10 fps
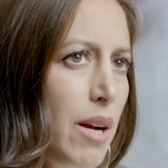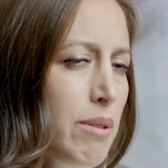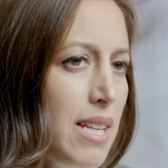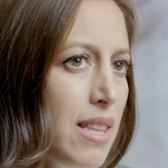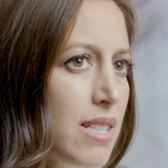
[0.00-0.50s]
I
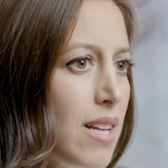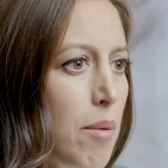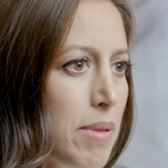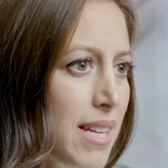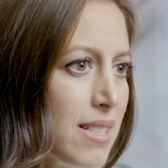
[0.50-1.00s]
would say the
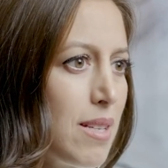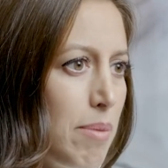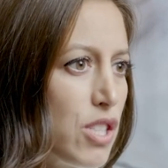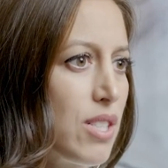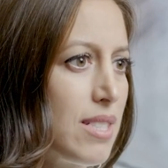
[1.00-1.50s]
top things that
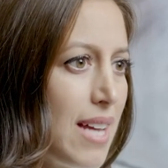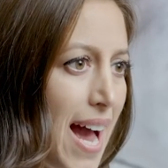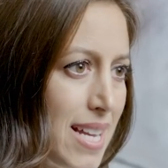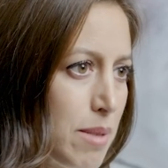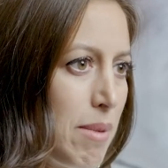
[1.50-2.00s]
patients
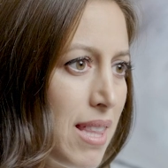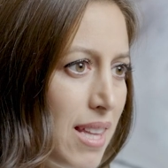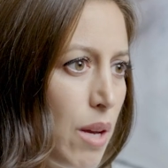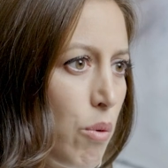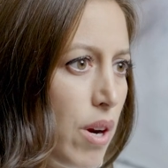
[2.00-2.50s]
ask me
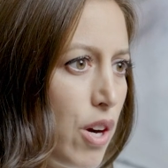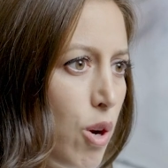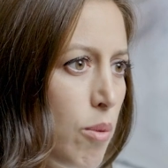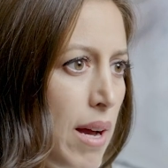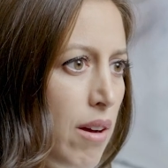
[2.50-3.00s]
that they want to
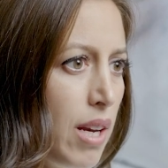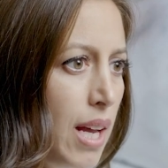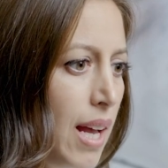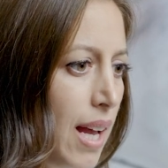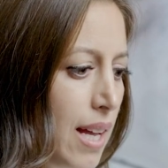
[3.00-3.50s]
know about
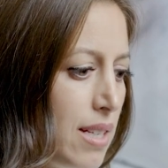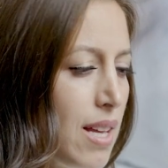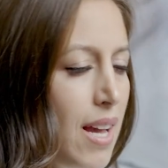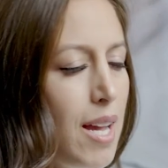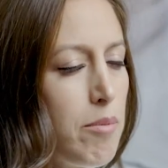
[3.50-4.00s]
is
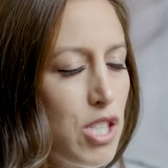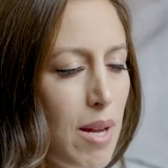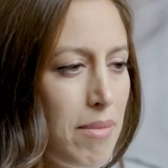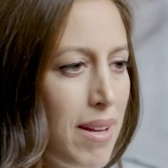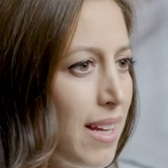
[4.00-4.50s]
how much
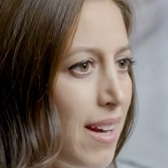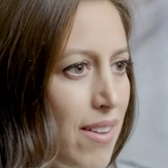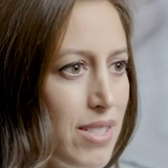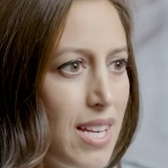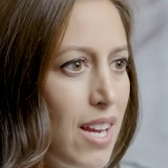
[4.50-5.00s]
time am I going to
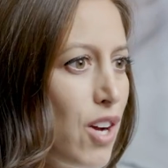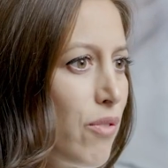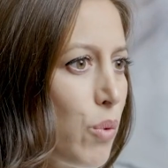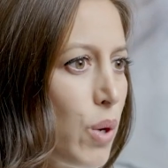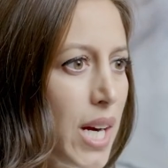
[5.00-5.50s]
have to take
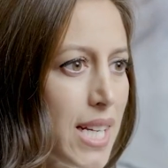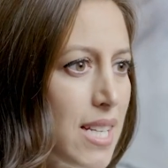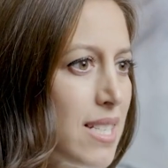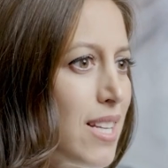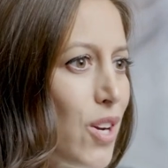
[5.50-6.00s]
off work?
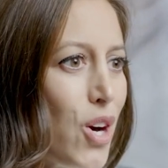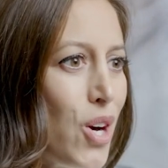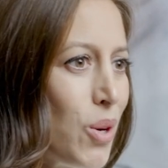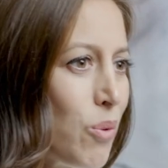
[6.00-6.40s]
Does it hurt?